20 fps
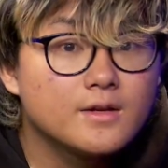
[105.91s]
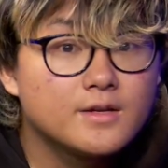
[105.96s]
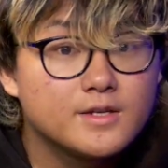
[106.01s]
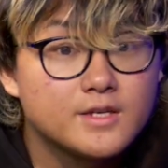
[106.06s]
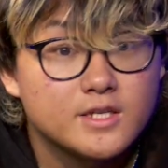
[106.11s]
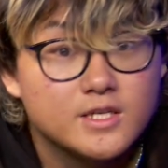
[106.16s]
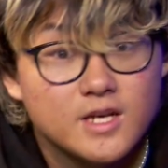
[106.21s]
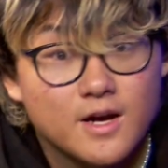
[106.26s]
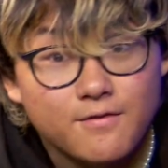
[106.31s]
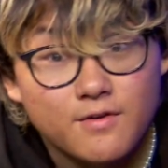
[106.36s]

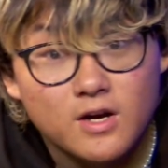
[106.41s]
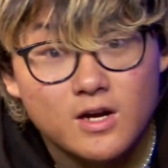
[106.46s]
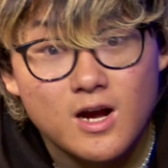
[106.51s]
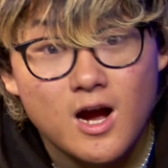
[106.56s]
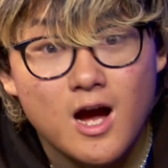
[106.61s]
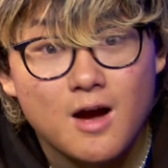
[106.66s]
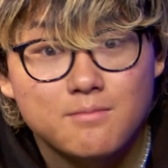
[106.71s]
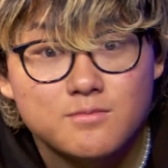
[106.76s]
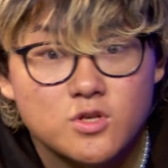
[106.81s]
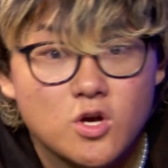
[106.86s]
Discover
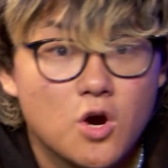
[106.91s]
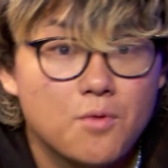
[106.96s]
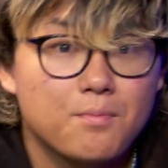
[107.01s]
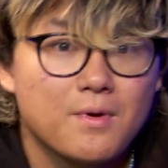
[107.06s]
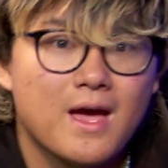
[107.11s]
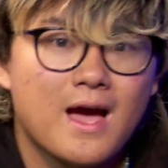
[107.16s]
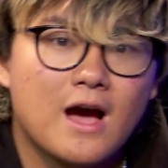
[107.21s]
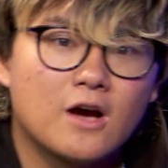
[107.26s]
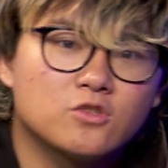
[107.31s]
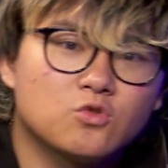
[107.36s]
COM's
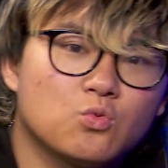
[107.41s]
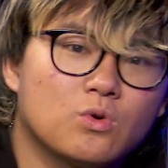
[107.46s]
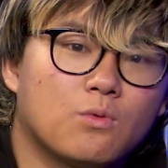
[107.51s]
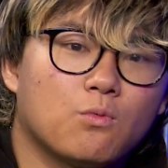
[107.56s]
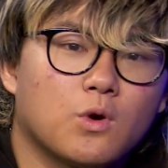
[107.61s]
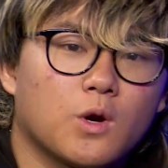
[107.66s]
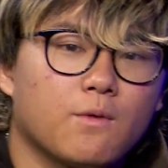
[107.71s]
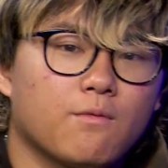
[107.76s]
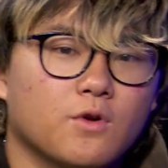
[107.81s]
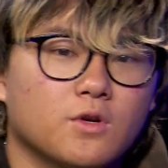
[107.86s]
Open House with
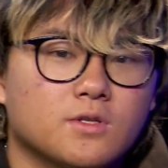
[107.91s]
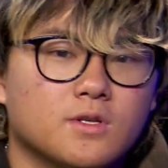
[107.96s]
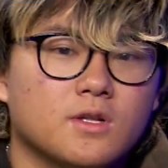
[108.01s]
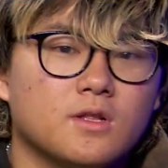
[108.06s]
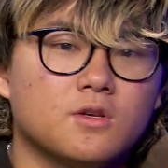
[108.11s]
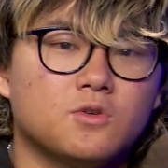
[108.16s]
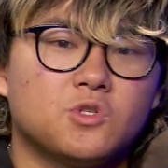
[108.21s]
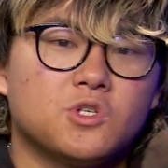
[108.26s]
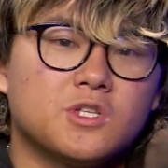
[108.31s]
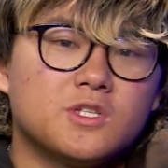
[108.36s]
Workforce
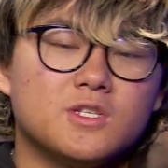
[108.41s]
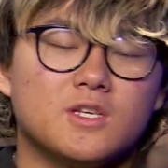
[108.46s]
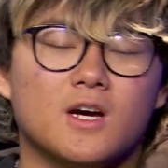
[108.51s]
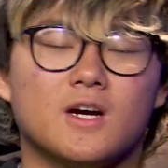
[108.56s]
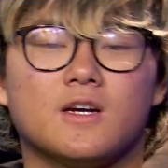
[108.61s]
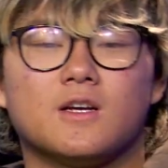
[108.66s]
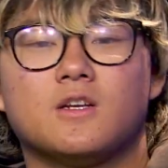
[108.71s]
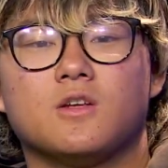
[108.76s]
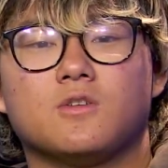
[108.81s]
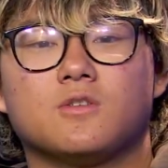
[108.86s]
Solution
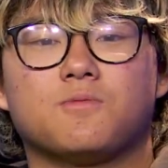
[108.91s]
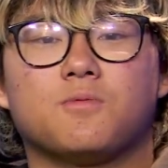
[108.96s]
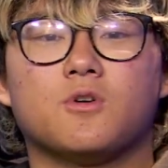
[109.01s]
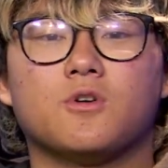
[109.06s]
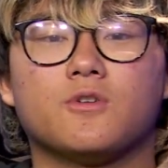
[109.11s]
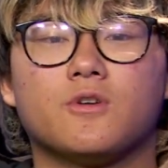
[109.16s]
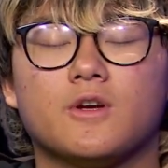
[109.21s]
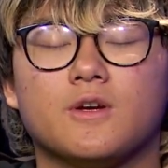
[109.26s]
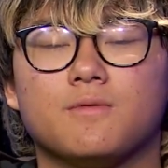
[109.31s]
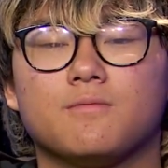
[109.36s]
Young Adults
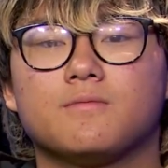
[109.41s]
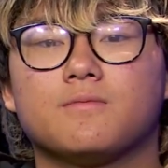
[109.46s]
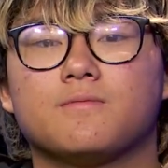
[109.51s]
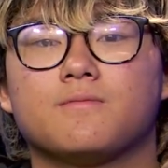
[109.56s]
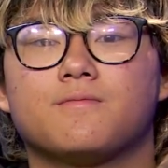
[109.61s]
Program.